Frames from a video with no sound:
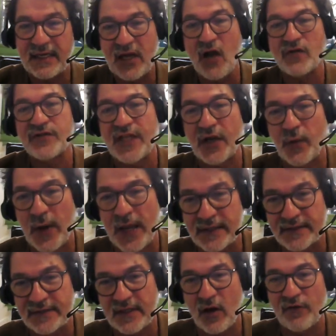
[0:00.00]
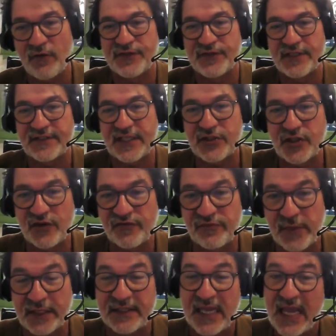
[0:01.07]
consequence of this
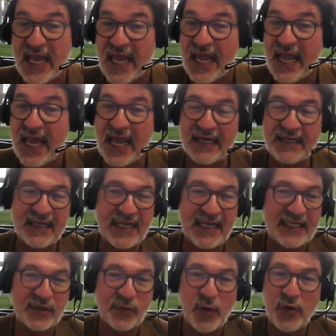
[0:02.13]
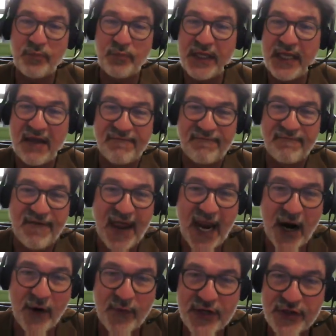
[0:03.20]
achievement. And it will be a
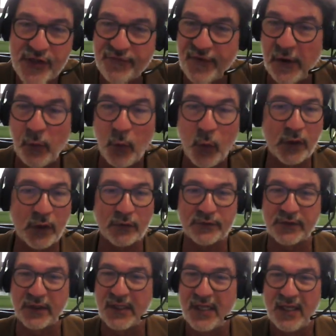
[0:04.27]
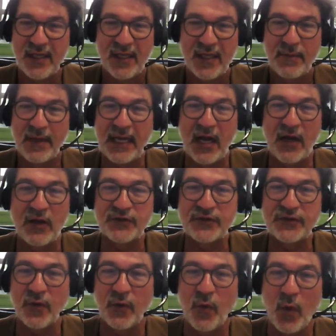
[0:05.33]
very different world, because